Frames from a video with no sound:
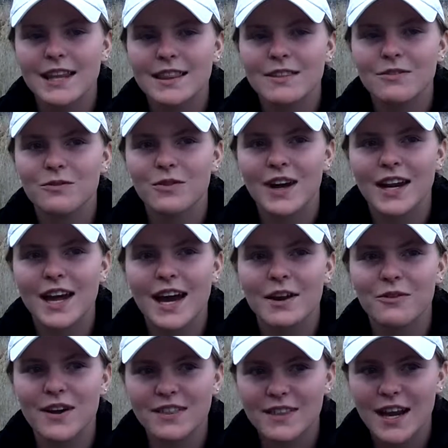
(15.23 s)
And when
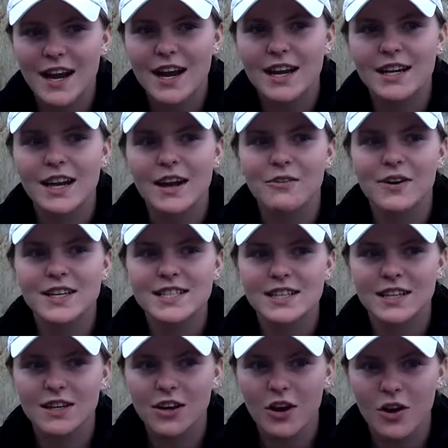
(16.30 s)
I went there and I went
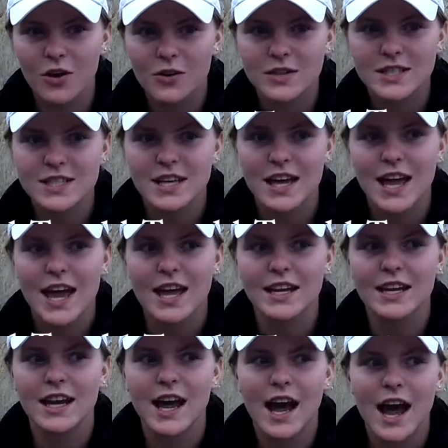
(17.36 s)
to the coach
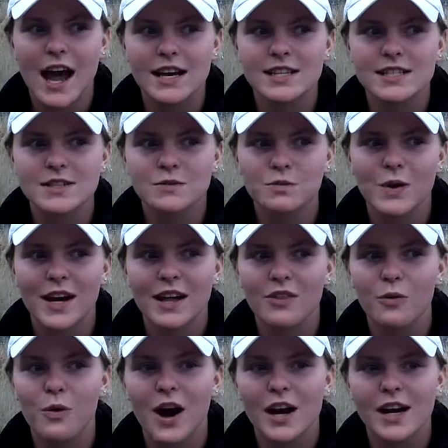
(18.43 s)
and I just went
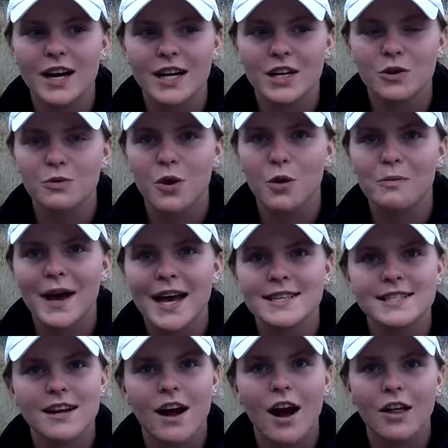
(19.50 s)
on the water and you rode
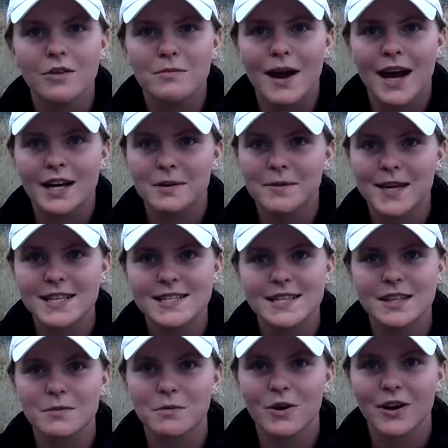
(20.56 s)
past all the
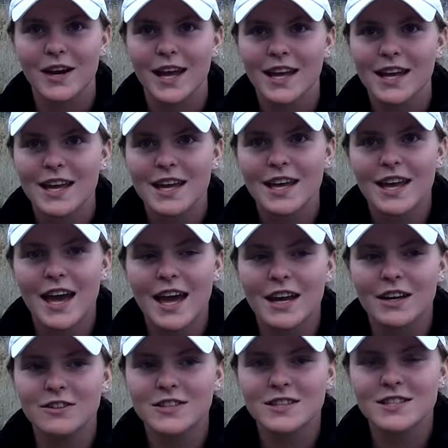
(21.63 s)
monuments in the morning
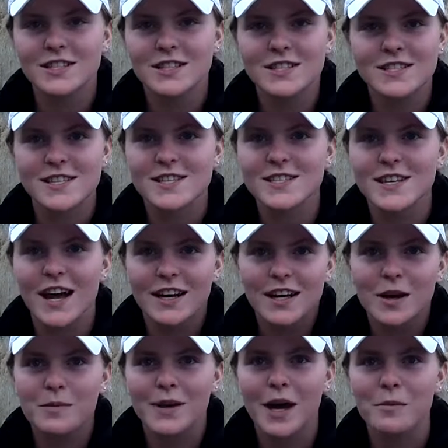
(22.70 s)
and the
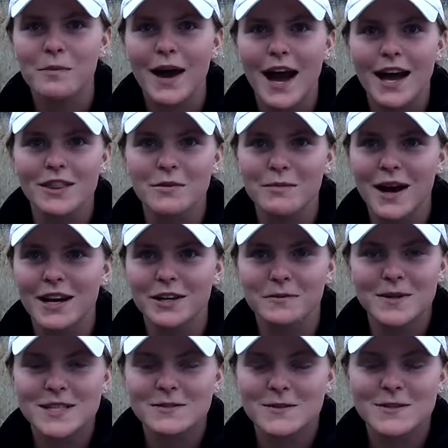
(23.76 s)
sun coming up behind the
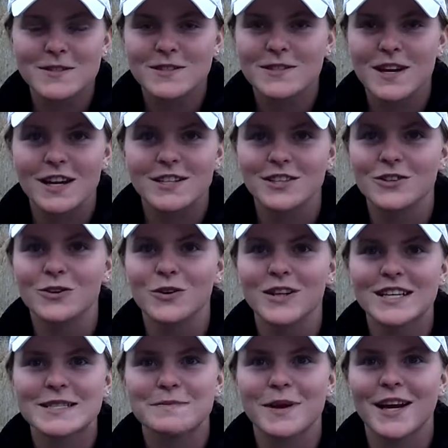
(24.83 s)
monuments was such a
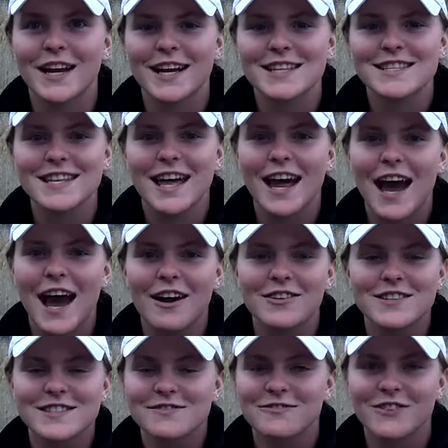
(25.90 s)
cool experience that
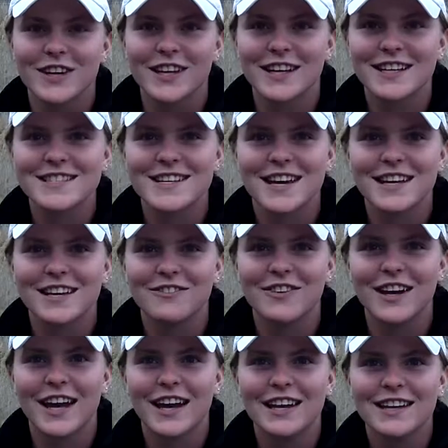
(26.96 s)
I was really excited
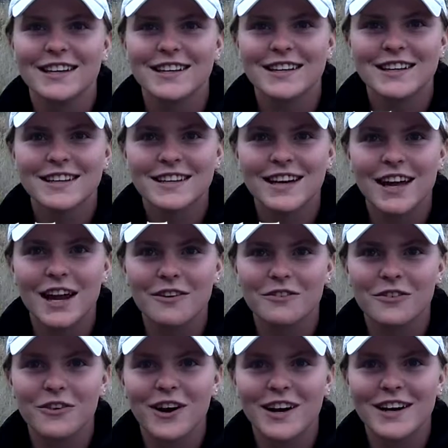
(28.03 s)
when I got
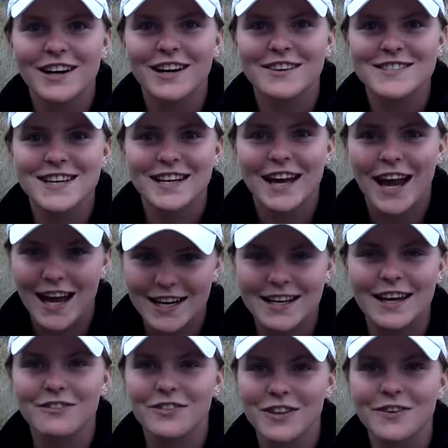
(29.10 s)
off the water and I was like, I
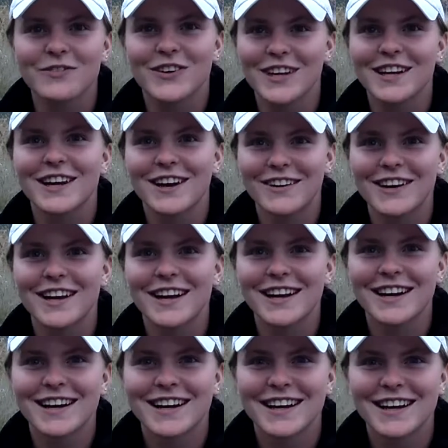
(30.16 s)
definitely am going to go
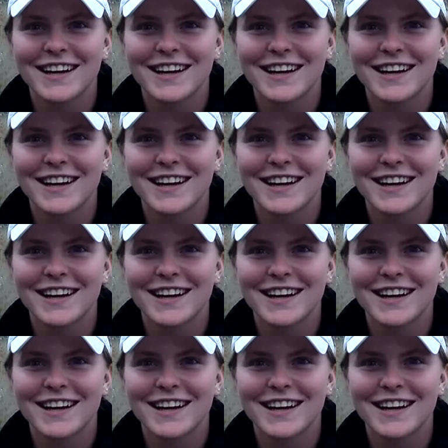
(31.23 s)
here.